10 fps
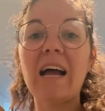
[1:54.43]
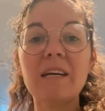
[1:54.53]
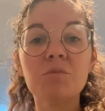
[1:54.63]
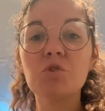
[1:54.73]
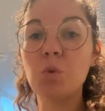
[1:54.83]
I
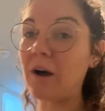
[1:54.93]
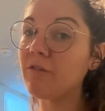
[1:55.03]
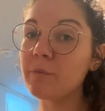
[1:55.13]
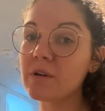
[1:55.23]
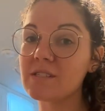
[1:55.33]
am
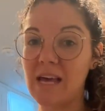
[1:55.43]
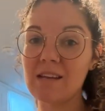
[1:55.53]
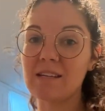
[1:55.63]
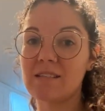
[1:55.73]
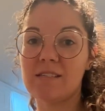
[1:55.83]

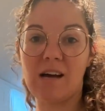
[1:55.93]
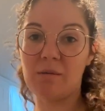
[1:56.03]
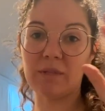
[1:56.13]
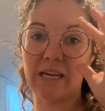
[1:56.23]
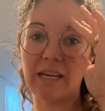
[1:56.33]
12% into
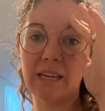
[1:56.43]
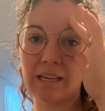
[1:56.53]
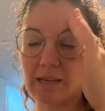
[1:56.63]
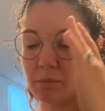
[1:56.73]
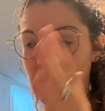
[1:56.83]
Tom Lake
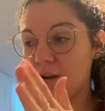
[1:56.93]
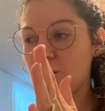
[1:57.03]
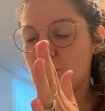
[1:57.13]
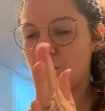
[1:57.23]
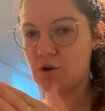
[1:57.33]
and I'm like
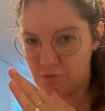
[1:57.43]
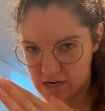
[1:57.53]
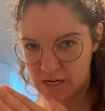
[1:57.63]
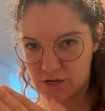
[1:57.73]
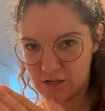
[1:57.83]

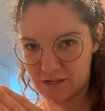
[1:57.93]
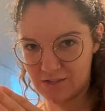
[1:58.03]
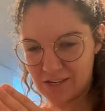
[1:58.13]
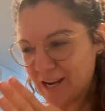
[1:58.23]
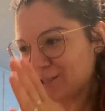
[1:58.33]
already
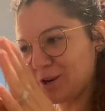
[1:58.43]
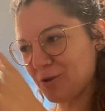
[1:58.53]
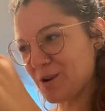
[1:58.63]
hooked. I don't